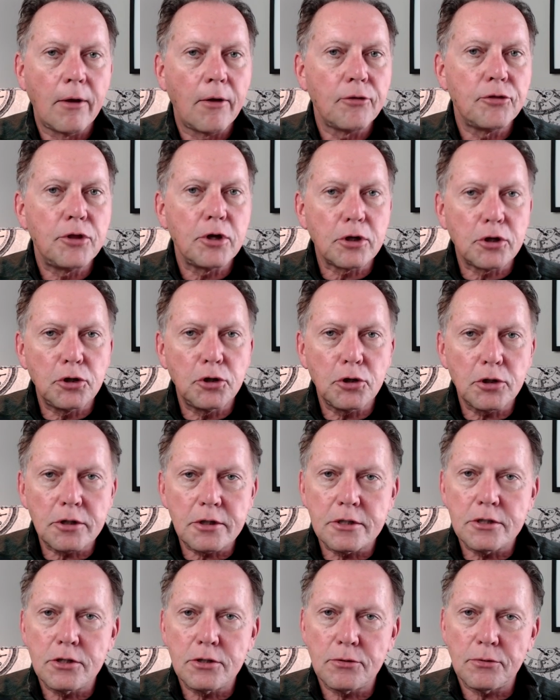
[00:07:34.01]
The good
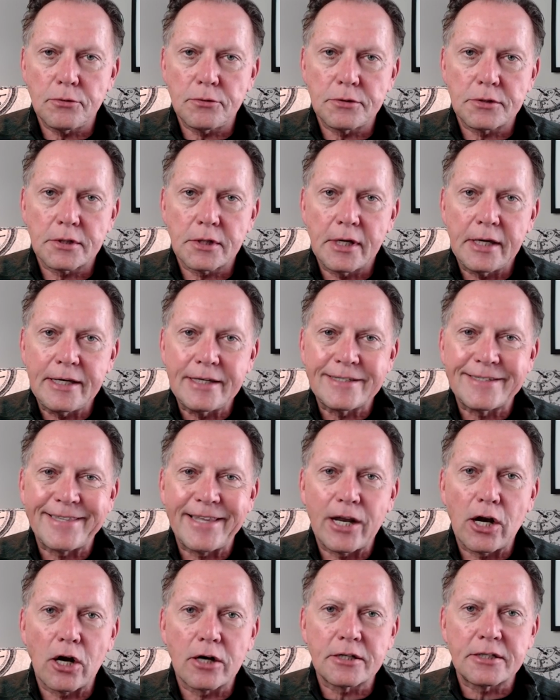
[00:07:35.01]
news is
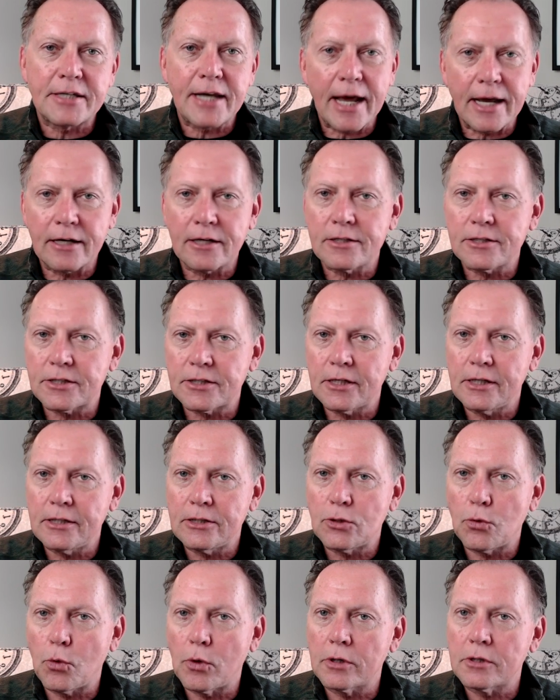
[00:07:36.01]
that our tendency
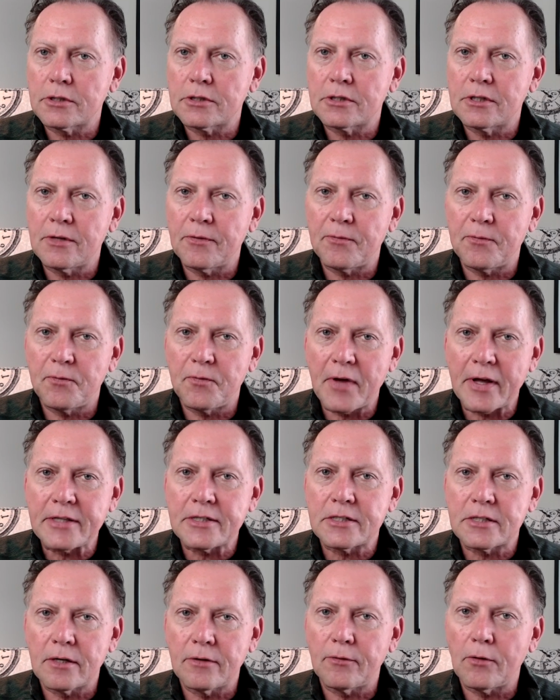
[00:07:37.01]
towards
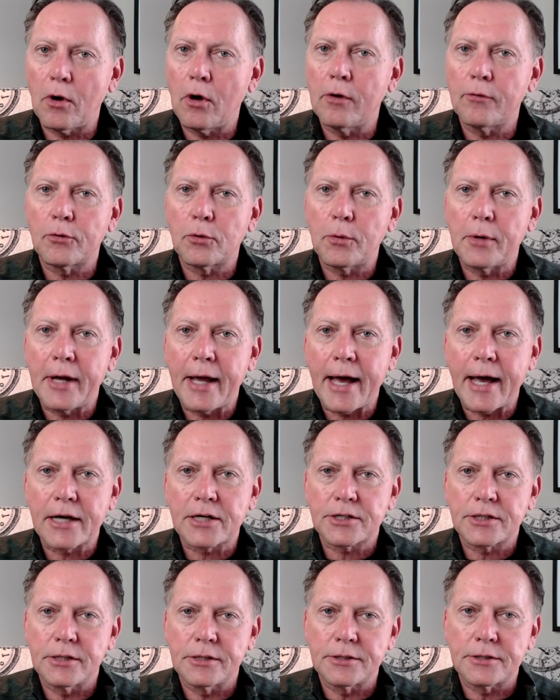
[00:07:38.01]
defensive
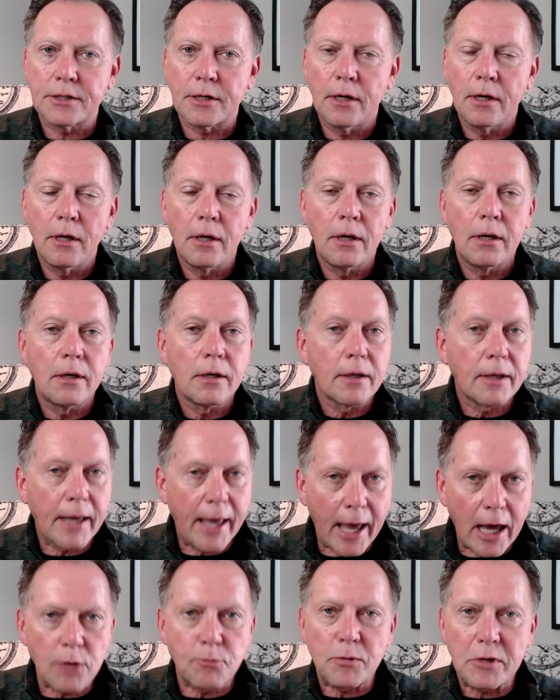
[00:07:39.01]
overreactions
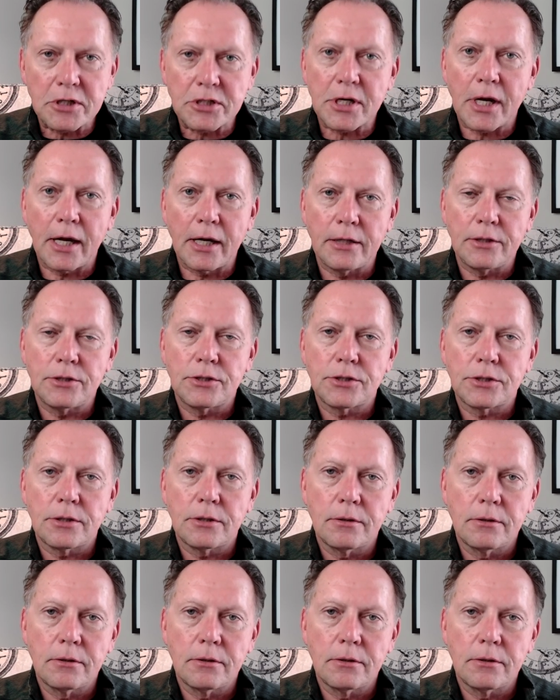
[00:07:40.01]
can be changed.